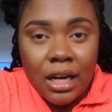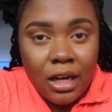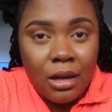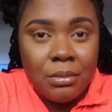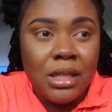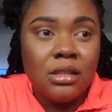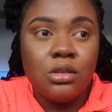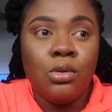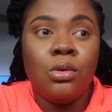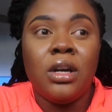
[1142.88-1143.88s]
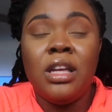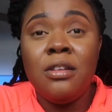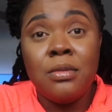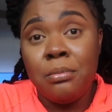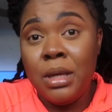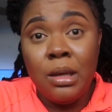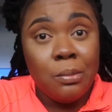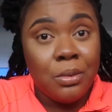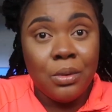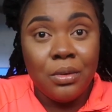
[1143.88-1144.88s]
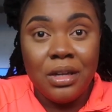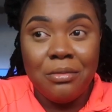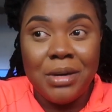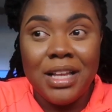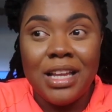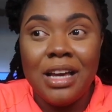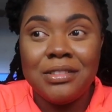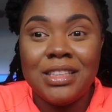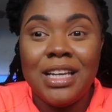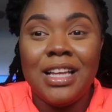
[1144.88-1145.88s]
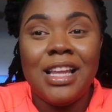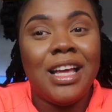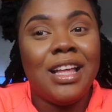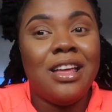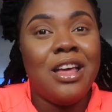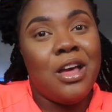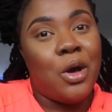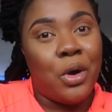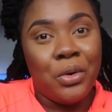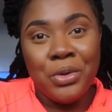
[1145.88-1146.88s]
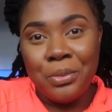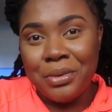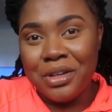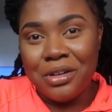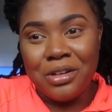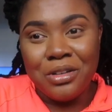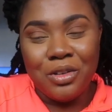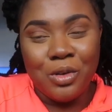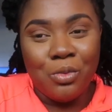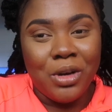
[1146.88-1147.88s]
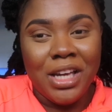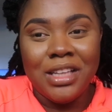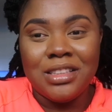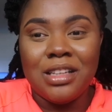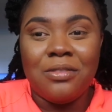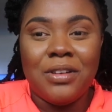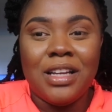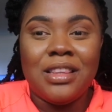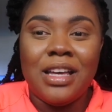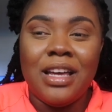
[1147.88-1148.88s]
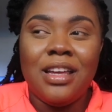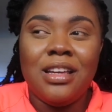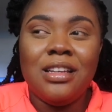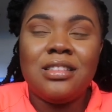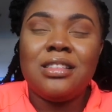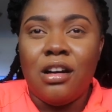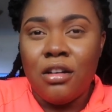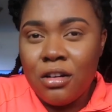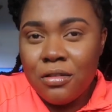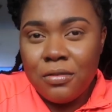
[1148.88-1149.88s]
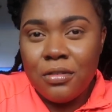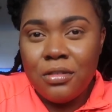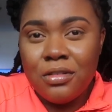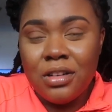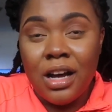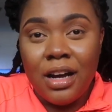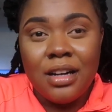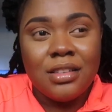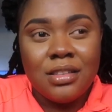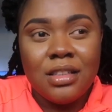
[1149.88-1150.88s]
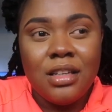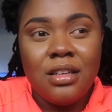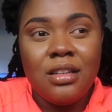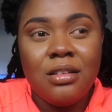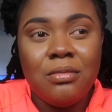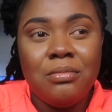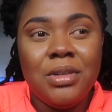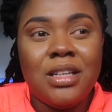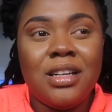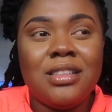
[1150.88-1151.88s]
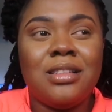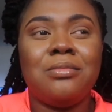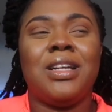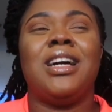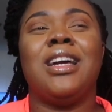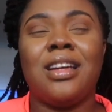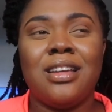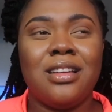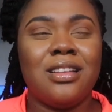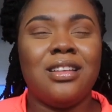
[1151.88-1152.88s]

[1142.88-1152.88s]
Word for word: comments or even people in my life saying like, oh, you put on a little weight and stuff like that, it's hurtful, honestly, because I'm like,